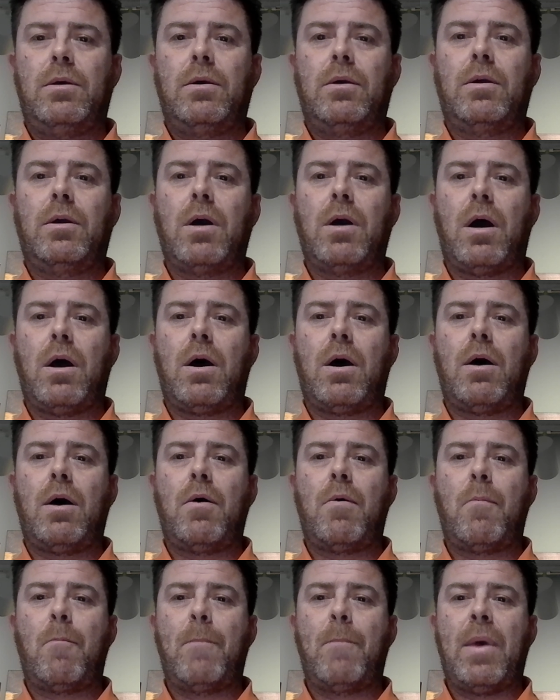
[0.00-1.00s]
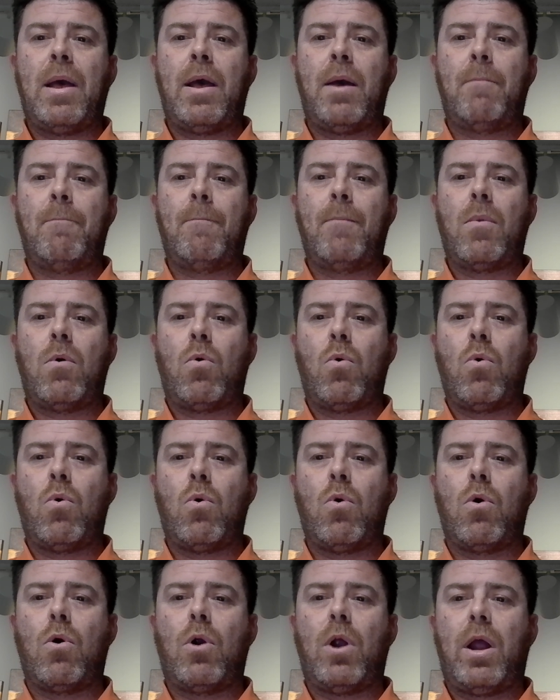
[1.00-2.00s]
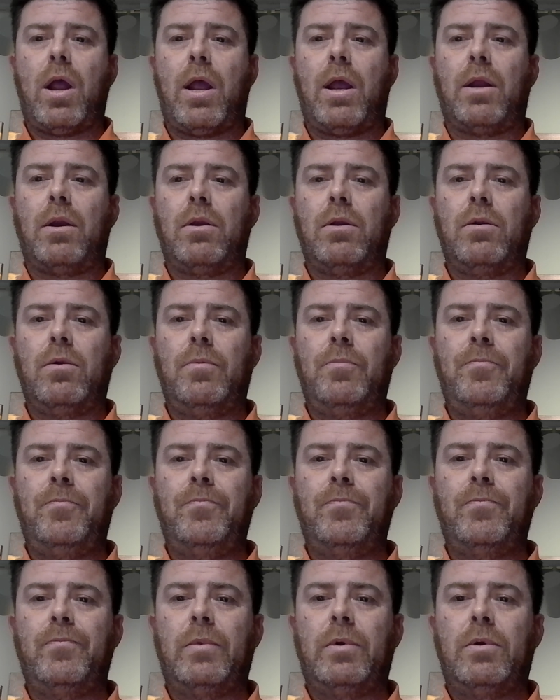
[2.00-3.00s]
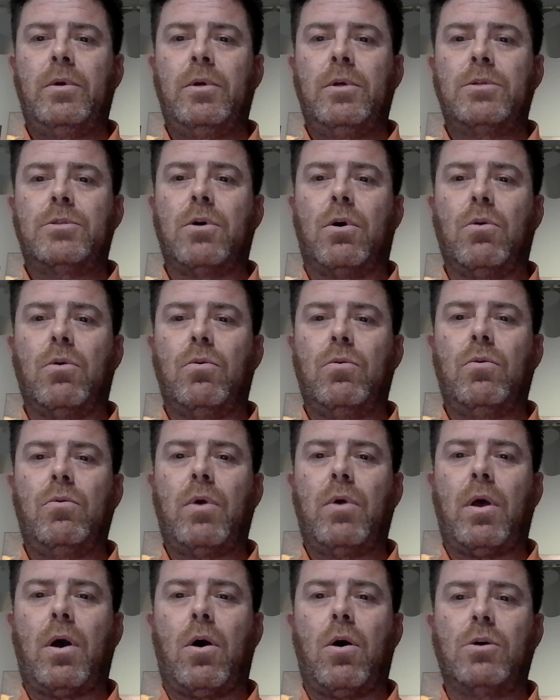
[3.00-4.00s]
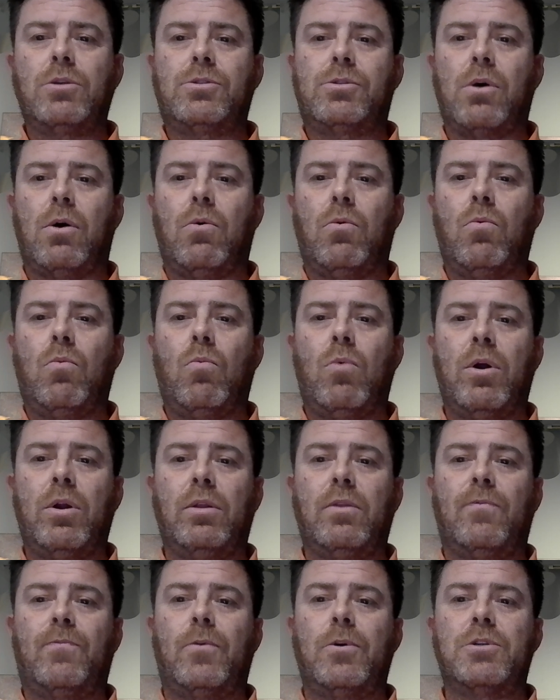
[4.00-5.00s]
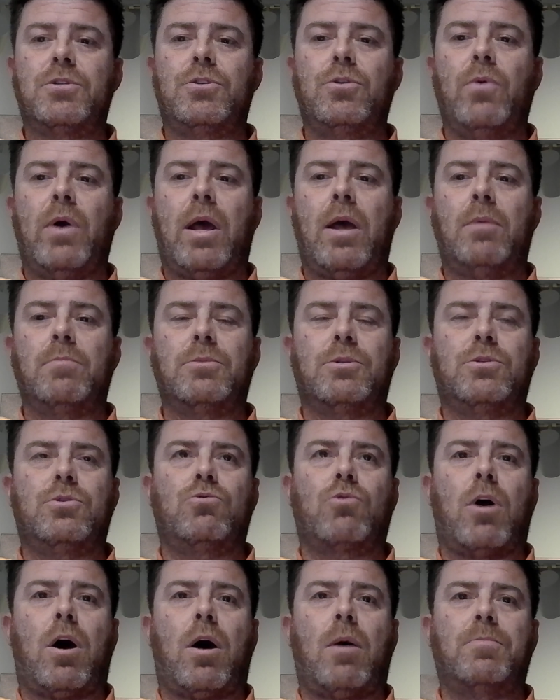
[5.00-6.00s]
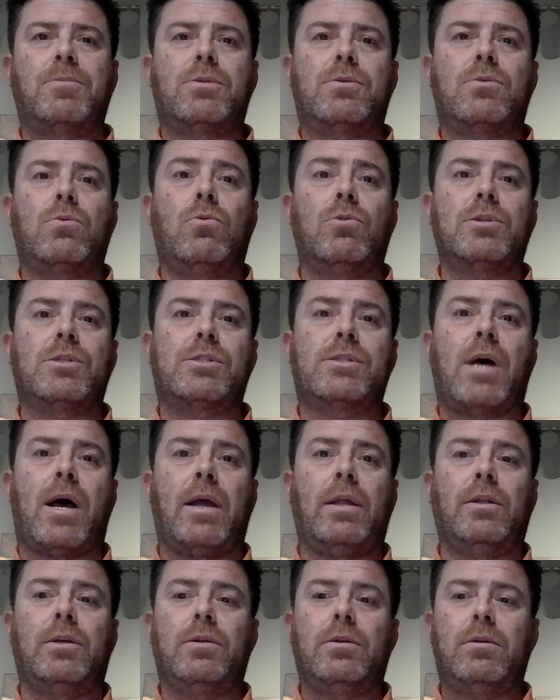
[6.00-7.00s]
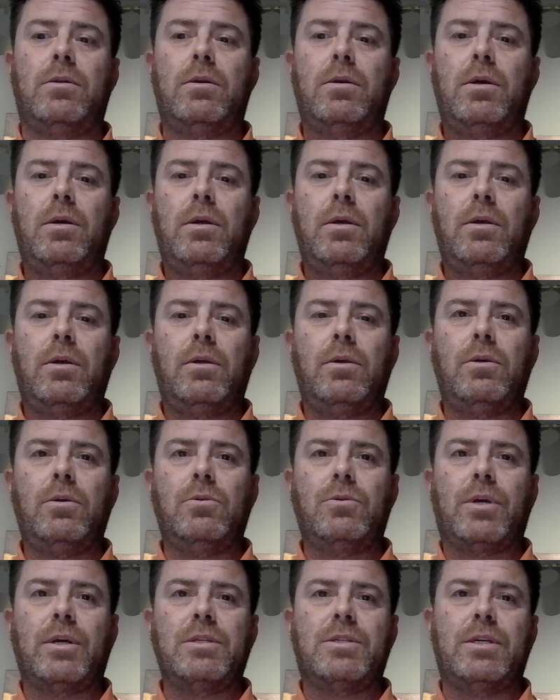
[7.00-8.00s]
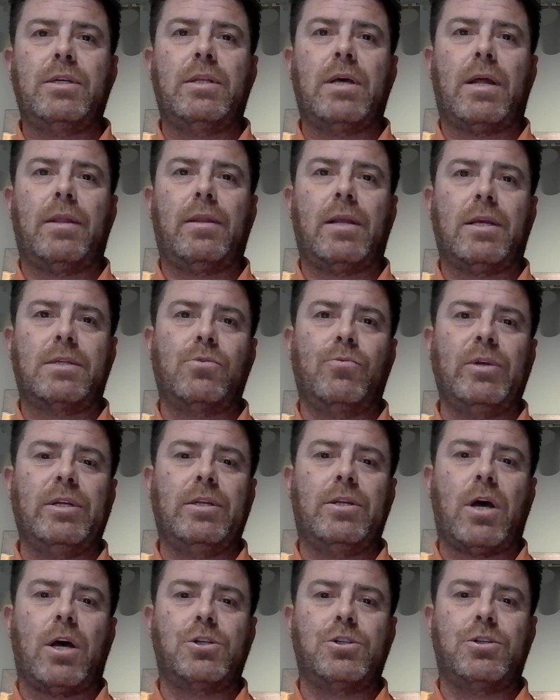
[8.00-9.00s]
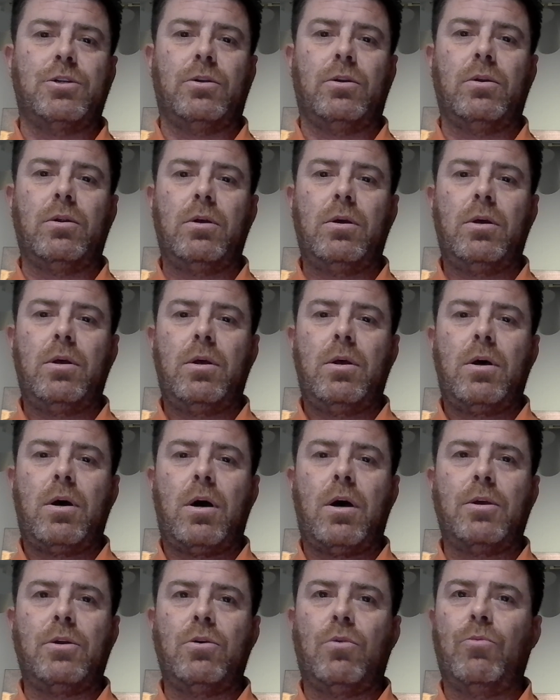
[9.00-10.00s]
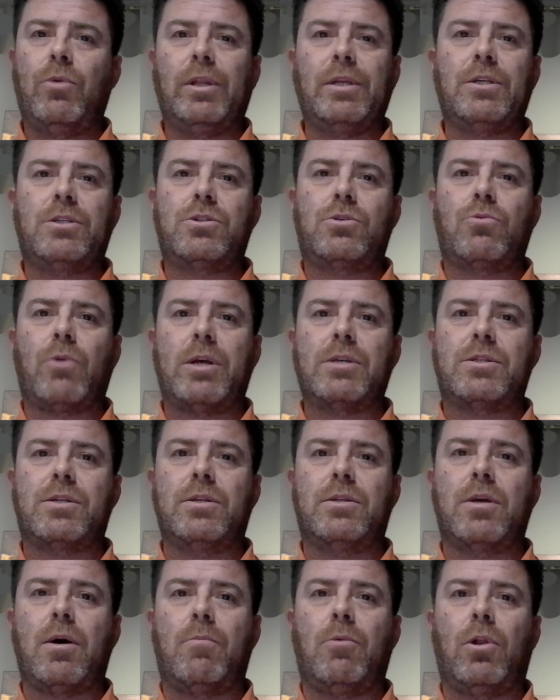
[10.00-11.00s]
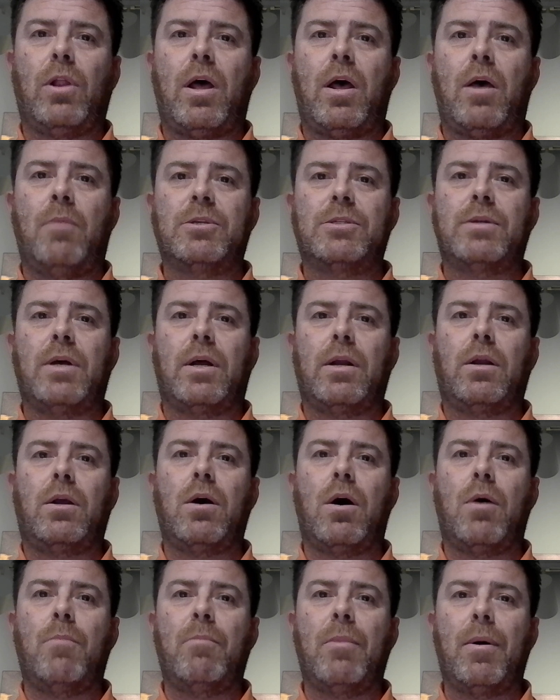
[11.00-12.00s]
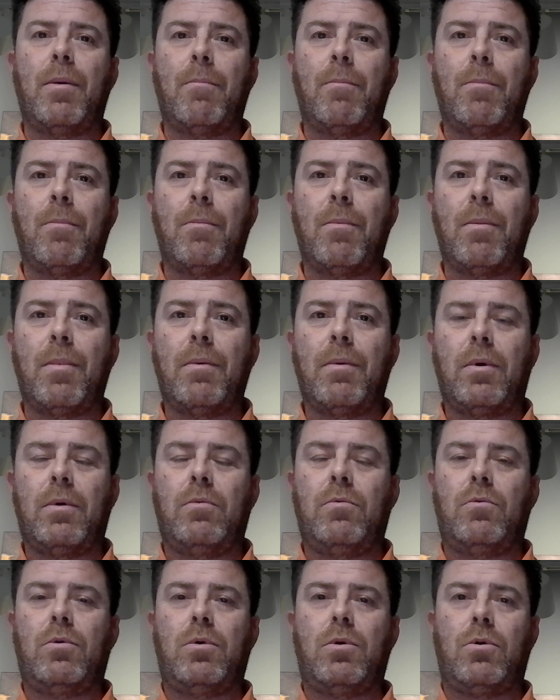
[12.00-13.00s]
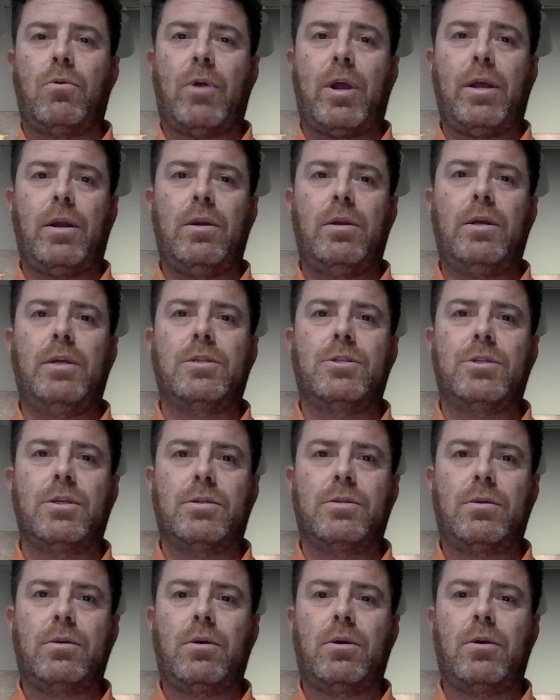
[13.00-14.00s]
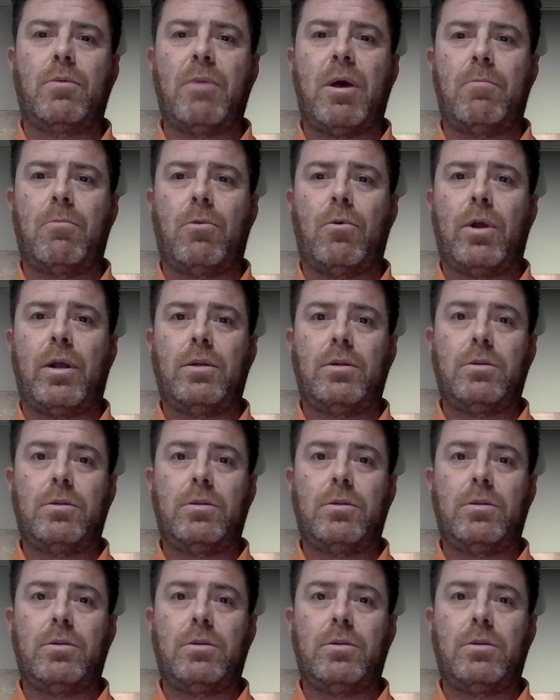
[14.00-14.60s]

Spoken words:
Commemorate. So also one of the first two M's drops or is silent. You can see that that's a reduction. You don't really stress the double M. It's not commemorate. It's just commemorate.